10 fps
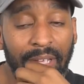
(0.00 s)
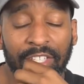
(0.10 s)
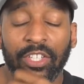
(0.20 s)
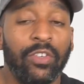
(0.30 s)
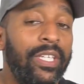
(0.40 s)

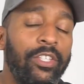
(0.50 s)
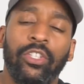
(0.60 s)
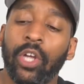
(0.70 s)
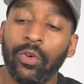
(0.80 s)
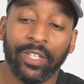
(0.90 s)
And you
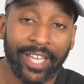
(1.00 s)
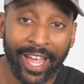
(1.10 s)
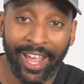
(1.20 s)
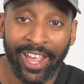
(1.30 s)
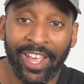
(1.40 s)
don't
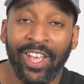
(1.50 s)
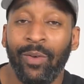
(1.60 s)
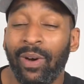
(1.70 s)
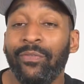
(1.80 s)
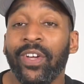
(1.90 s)
get,
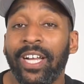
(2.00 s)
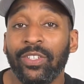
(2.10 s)
one thing I